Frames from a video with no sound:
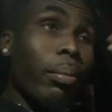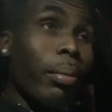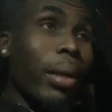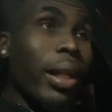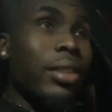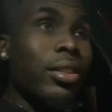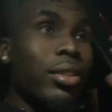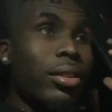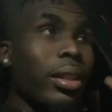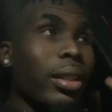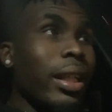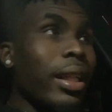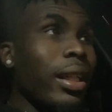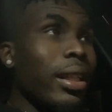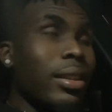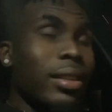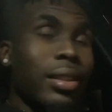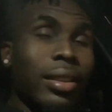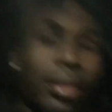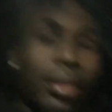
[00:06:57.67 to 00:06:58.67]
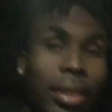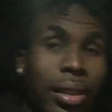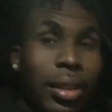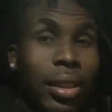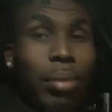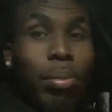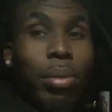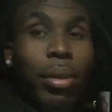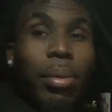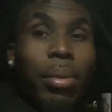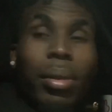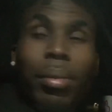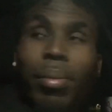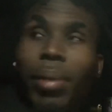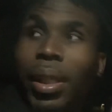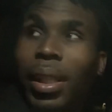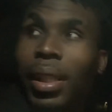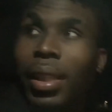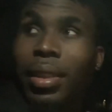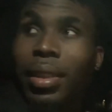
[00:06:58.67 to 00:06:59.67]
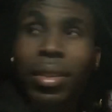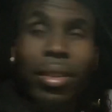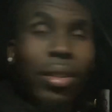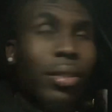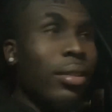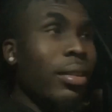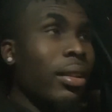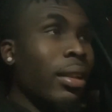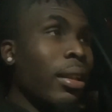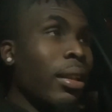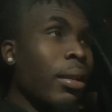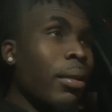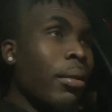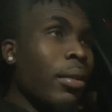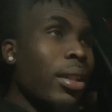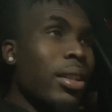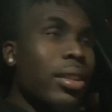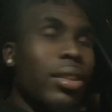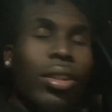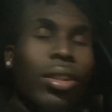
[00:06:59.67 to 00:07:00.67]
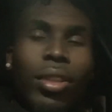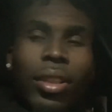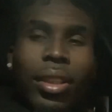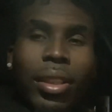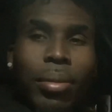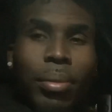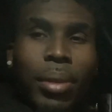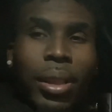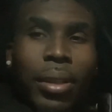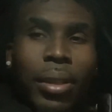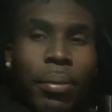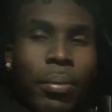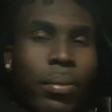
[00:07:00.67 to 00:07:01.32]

to bite you in the ass, and it just beat me in my ass. So it's all good, man.